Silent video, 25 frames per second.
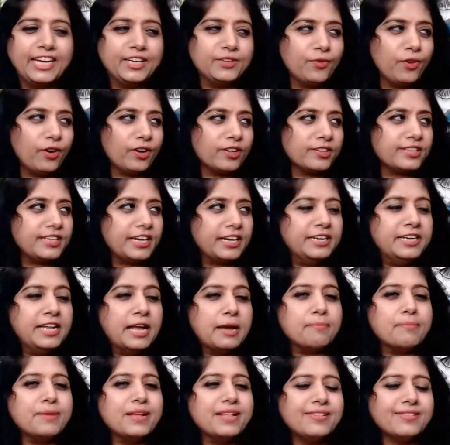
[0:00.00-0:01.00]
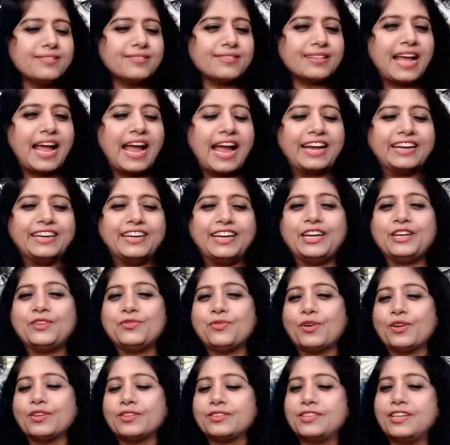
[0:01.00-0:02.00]
It was the demons and
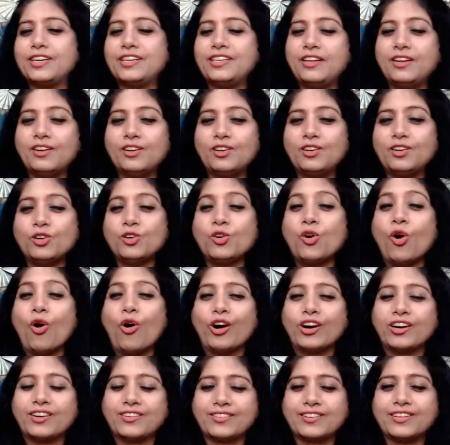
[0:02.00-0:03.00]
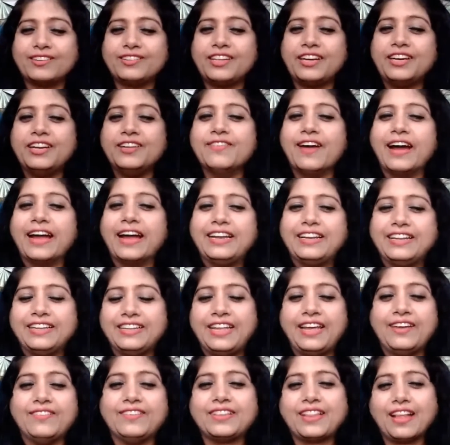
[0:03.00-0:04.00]
it was the gods, the
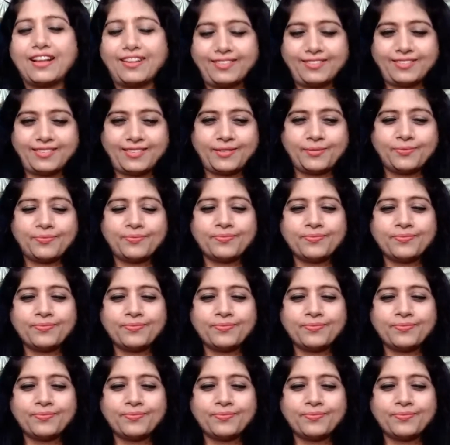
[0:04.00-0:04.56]
divine devatas.